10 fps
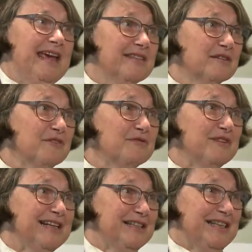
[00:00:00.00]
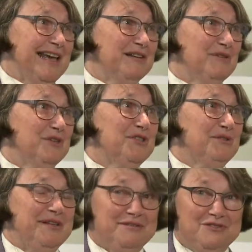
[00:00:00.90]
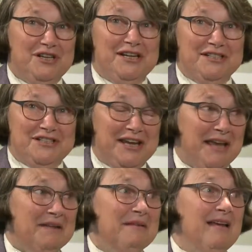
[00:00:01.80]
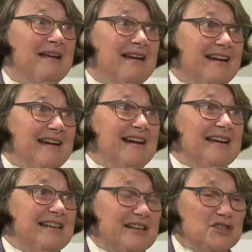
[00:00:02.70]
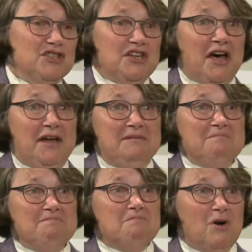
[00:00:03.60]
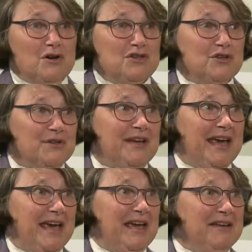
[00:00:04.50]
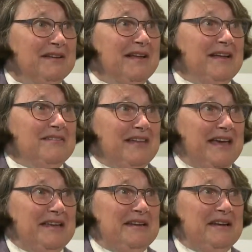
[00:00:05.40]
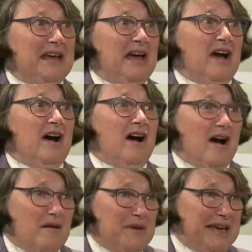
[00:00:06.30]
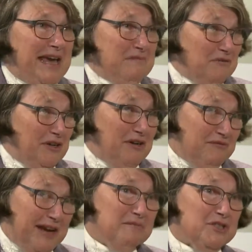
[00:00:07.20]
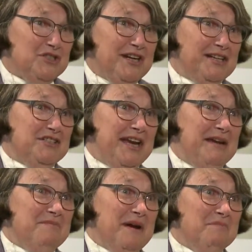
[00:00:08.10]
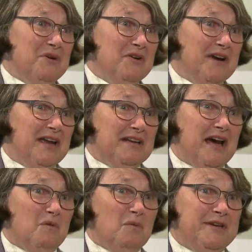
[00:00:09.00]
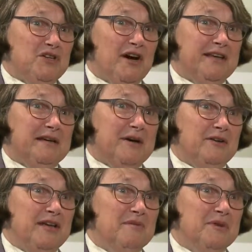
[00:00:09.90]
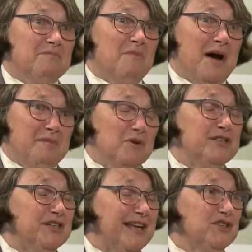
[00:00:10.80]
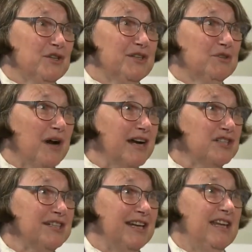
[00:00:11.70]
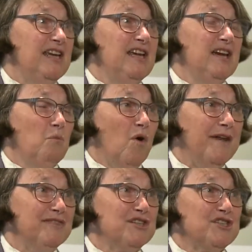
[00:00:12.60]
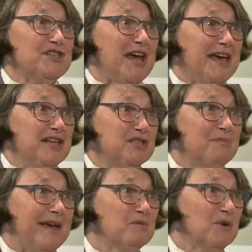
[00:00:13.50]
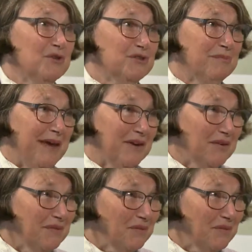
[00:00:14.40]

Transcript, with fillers: in the 50th anniversary of GSA. And his son, Marshall Kay, then uh, became a very famous GSA member, and I will be talking about him in my presidential address. And he won the Society's Penrose Medal,